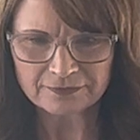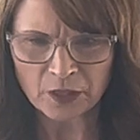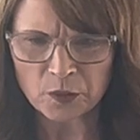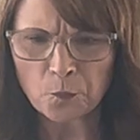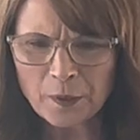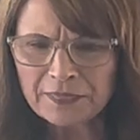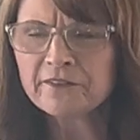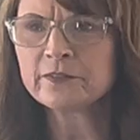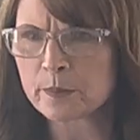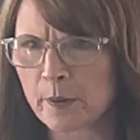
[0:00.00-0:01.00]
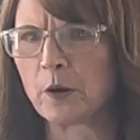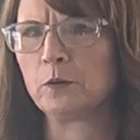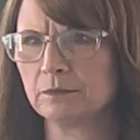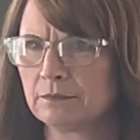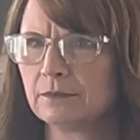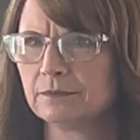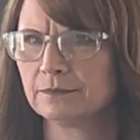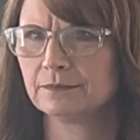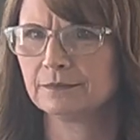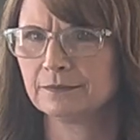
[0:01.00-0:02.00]
The width of the boat.
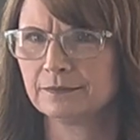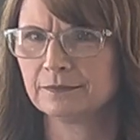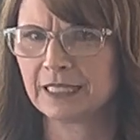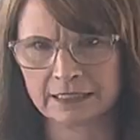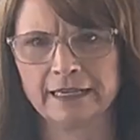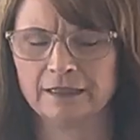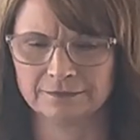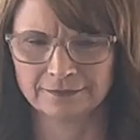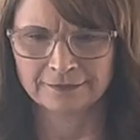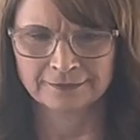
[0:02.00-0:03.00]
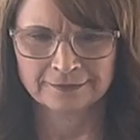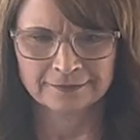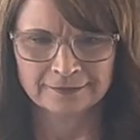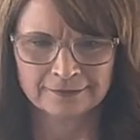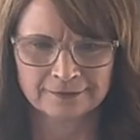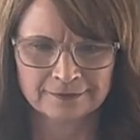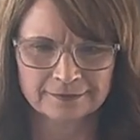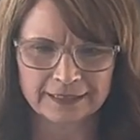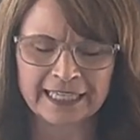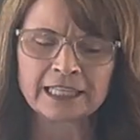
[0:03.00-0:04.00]
That's it.
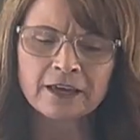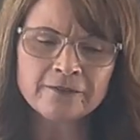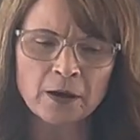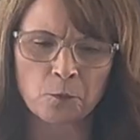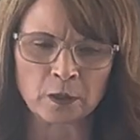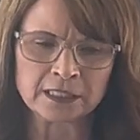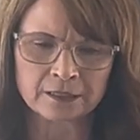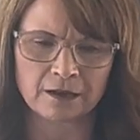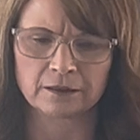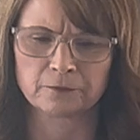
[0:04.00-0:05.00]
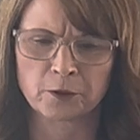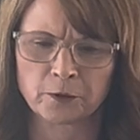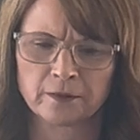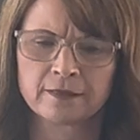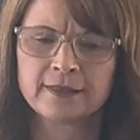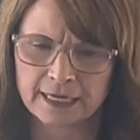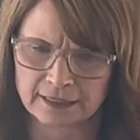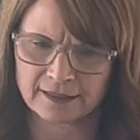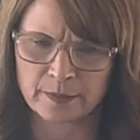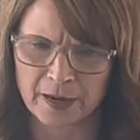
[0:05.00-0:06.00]
And I love how one scholar wrote
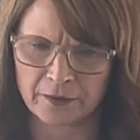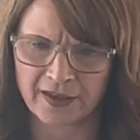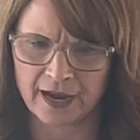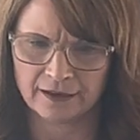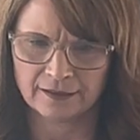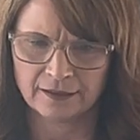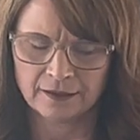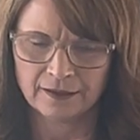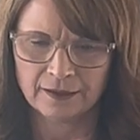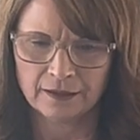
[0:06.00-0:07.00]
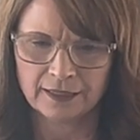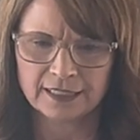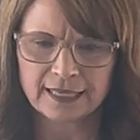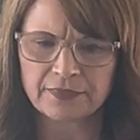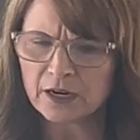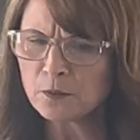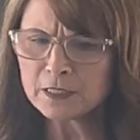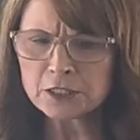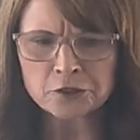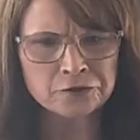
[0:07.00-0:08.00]
this about that. He said, there
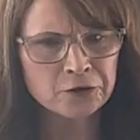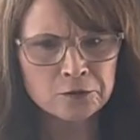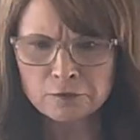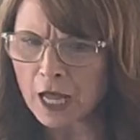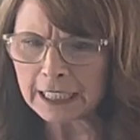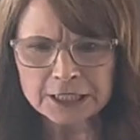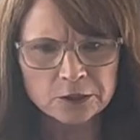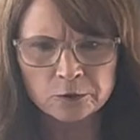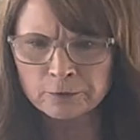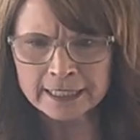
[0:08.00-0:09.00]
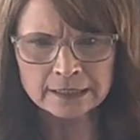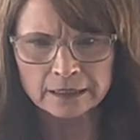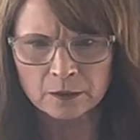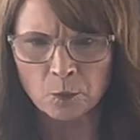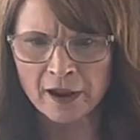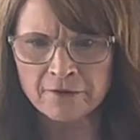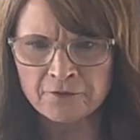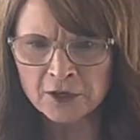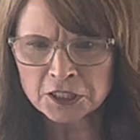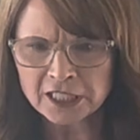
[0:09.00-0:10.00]
was no logical reason why
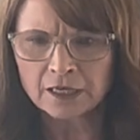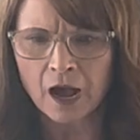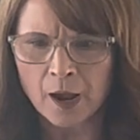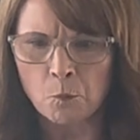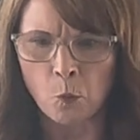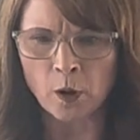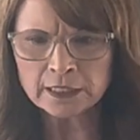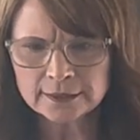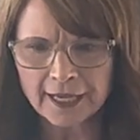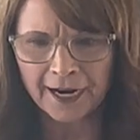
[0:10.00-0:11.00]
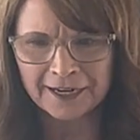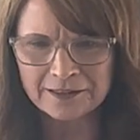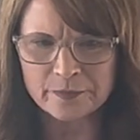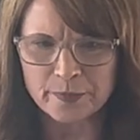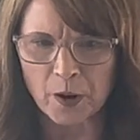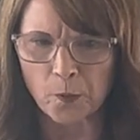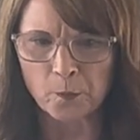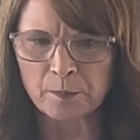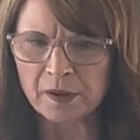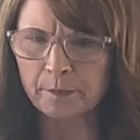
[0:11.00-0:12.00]
fishing on one side of the boat
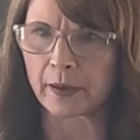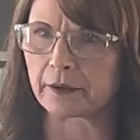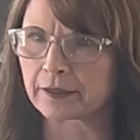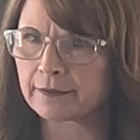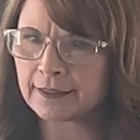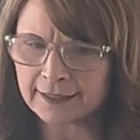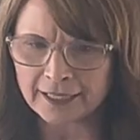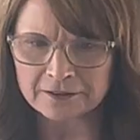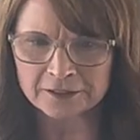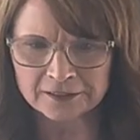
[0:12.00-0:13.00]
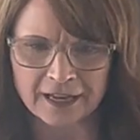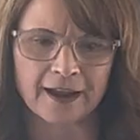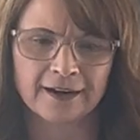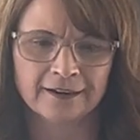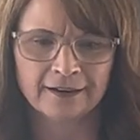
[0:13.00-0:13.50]
would be better than the other side.